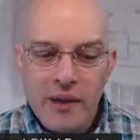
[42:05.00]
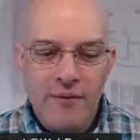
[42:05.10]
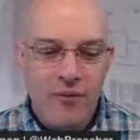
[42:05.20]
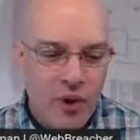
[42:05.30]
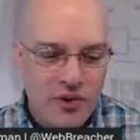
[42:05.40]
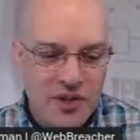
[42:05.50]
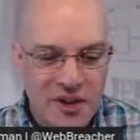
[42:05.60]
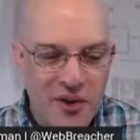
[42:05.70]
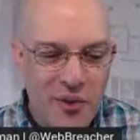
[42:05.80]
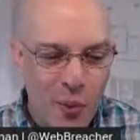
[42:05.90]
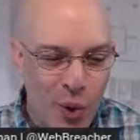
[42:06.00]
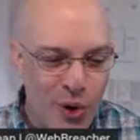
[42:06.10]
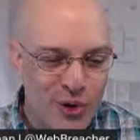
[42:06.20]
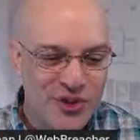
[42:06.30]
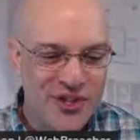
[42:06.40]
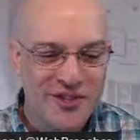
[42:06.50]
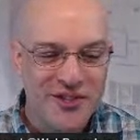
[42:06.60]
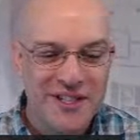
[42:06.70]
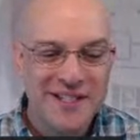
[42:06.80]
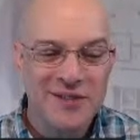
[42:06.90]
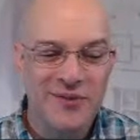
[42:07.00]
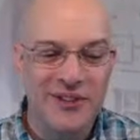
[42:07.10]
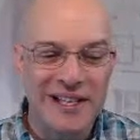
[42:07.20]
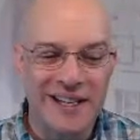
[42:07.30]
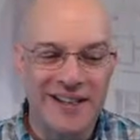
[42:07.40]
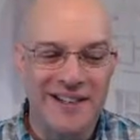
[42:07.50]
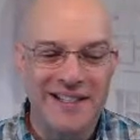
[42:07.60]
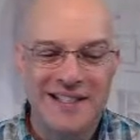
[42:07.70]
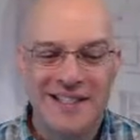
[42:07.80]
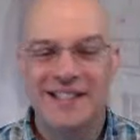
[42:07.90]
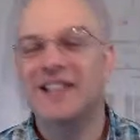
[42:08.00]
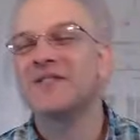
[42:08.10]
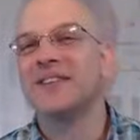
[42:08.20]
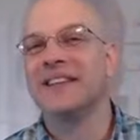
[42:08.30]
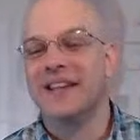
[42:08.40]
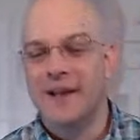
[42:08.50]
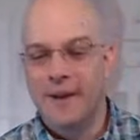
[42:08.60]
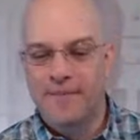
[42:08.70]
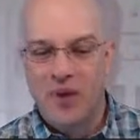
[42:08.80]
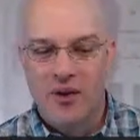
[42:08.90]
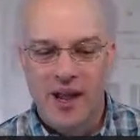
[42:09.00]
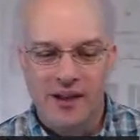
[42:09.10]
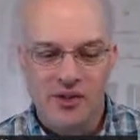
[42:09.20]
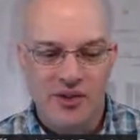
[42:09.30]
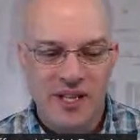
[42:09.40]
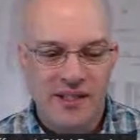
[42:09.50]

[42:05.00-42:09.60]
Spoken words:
for is the words successfully. Successfully. Okay, so it says